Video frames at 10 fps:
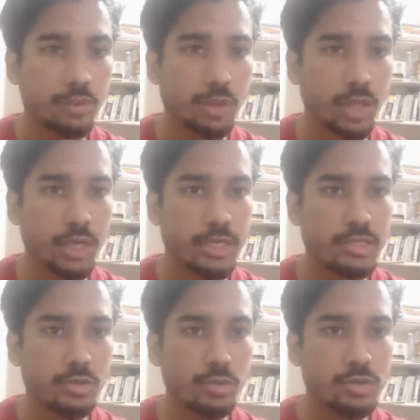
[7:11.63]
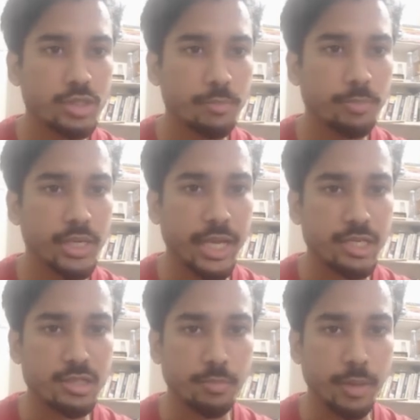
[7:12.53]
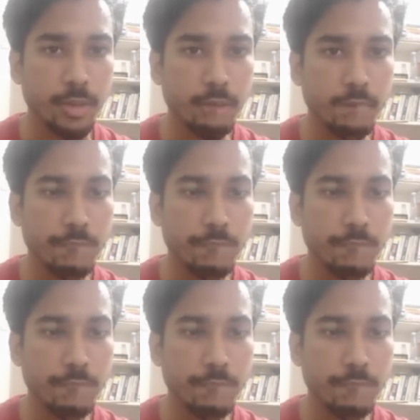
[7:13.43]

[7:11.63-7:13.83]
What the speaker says: Okay, let's do simple text mail.